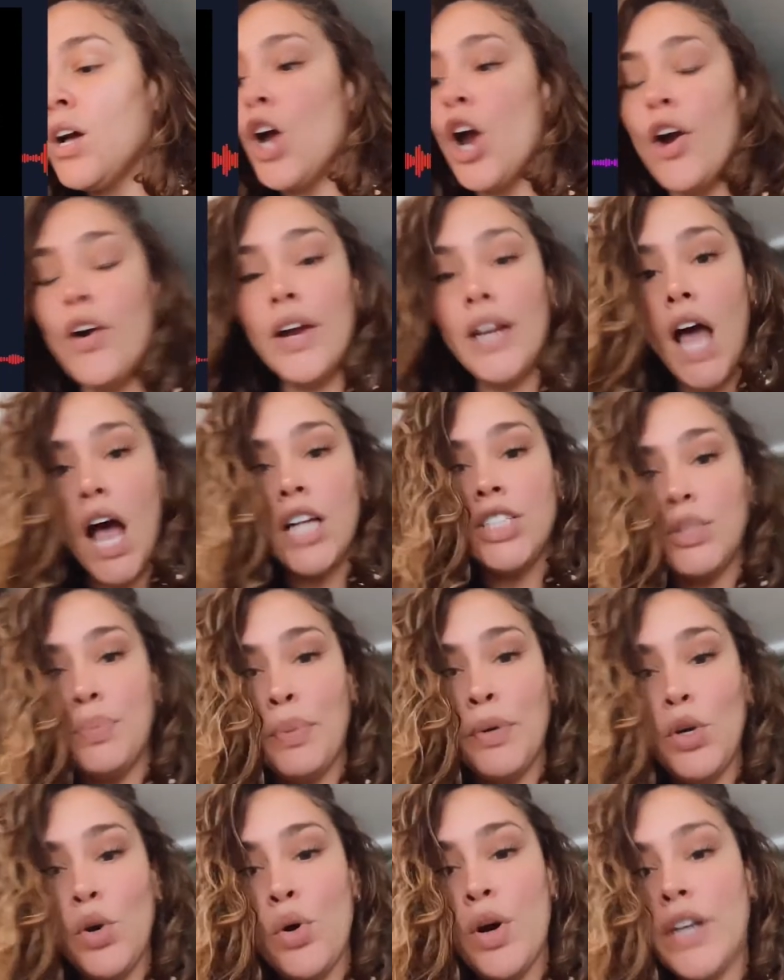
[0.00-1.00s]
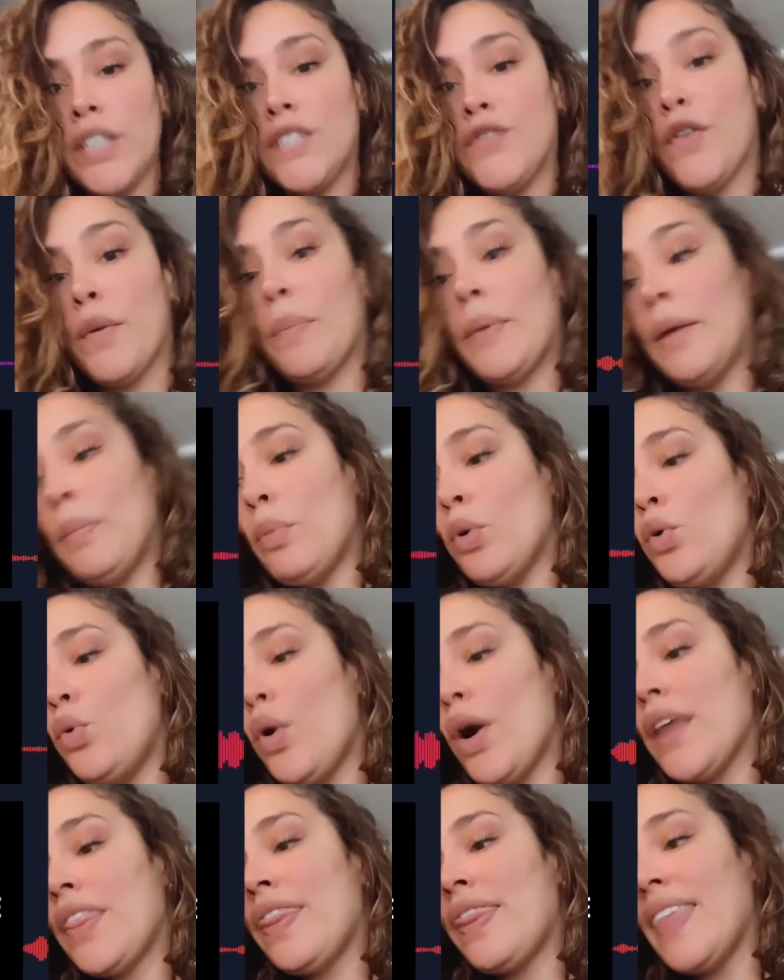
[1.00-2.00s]
current entrepreneurs, for people who
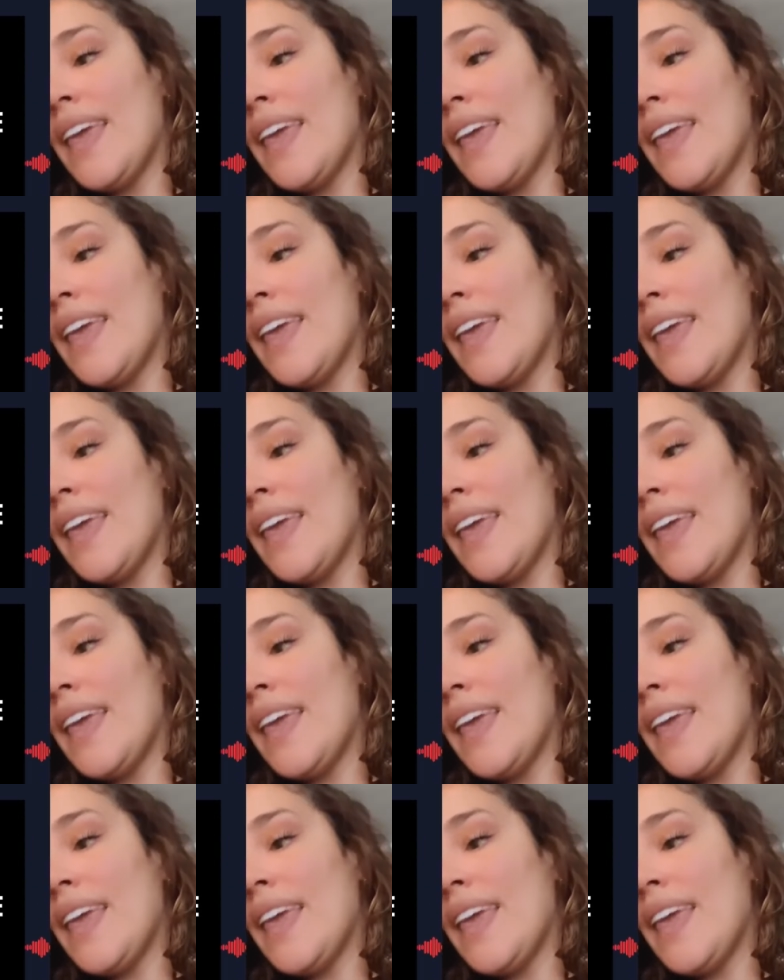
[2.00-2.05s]
are